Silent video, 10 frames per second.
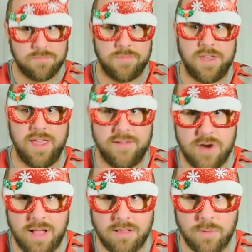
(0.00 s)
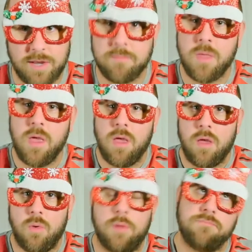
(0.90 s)
the day after Halloween.
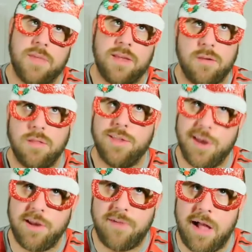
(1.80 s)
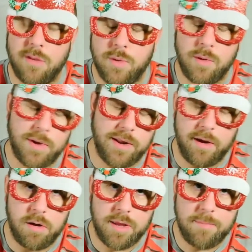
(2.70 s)
Well, technically the night of Halloween when they
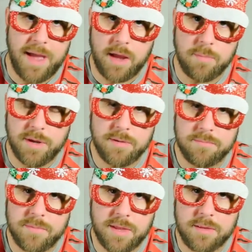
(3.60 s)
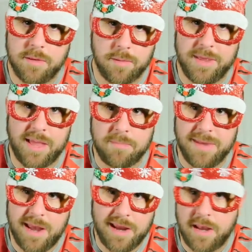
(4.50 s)
all get back, but that'll be like
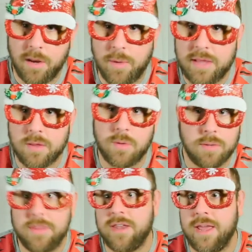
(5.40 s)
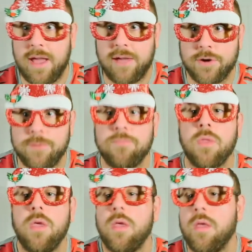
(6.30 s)
midnight anyway, so it'll be the day after.
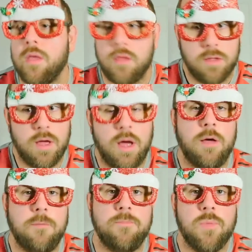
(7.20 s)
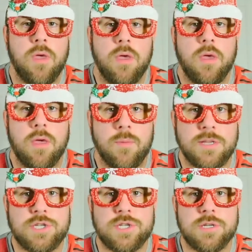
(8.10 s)
In
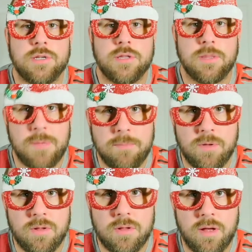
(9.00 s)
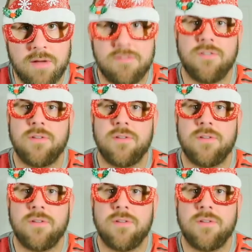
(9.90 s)
which the people of,